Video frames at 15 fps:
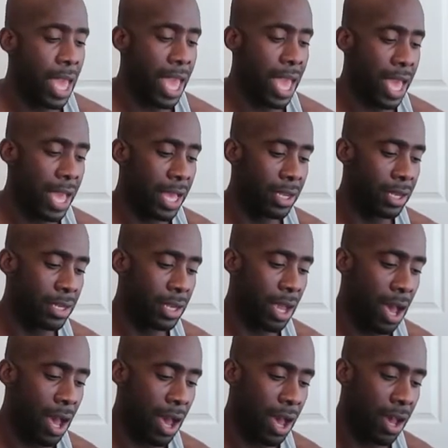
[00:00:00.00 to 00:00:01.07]
And
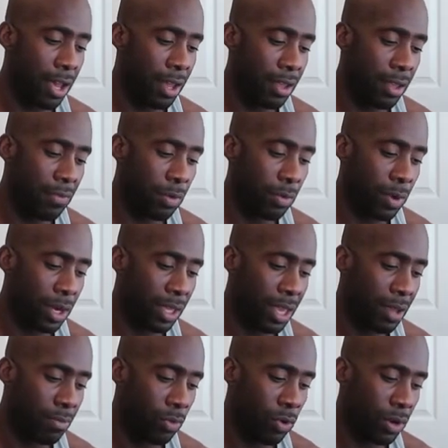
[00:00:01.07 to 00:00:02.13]
if you want to
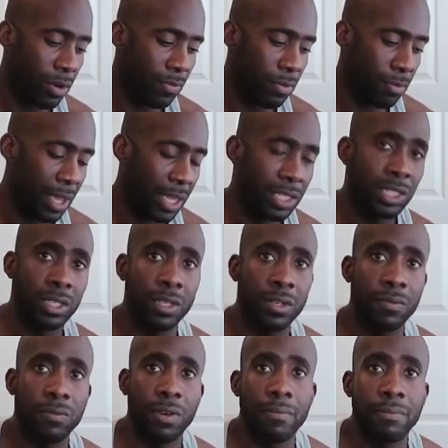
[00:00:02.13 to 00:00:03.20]
get more
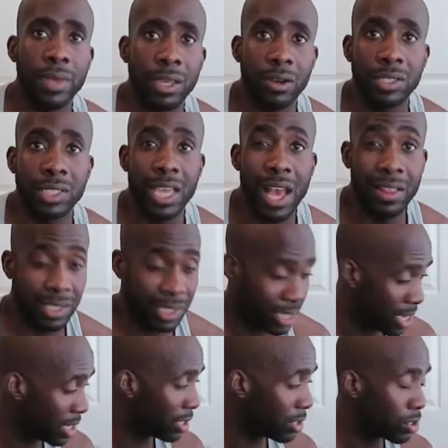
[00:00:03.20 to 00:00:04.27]
information from me on
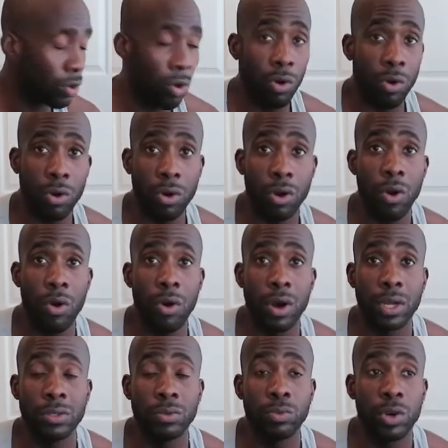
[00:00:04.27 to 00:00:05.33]
calisthenics or
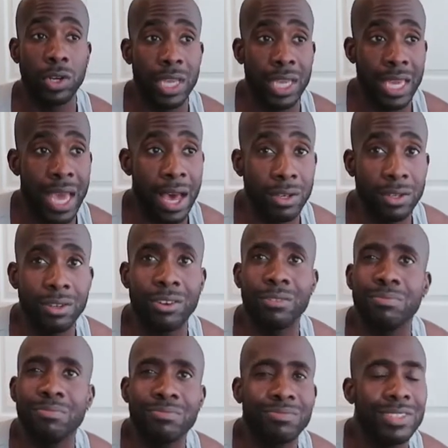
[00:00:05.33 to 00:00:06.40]
on working out
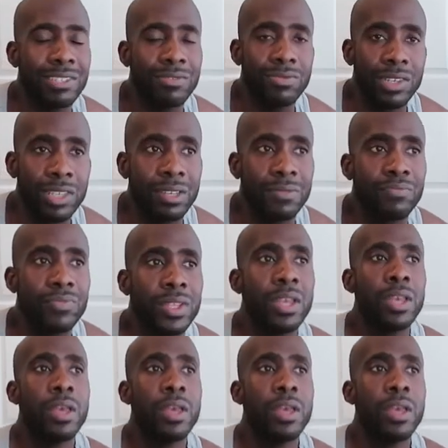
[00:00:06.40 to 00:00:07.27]
or just really